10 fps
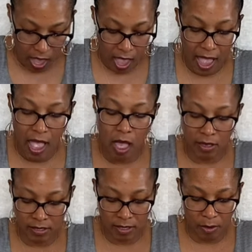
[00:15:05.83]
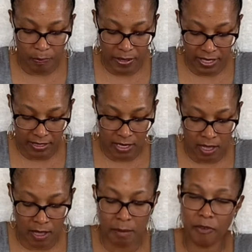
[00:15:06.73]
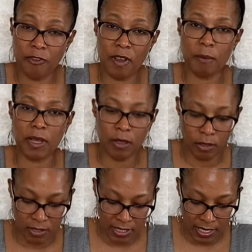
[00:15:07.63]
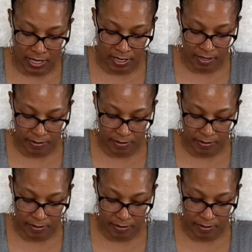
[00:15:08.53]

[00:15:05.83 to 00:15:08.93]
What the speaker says: I also picked up from Ulta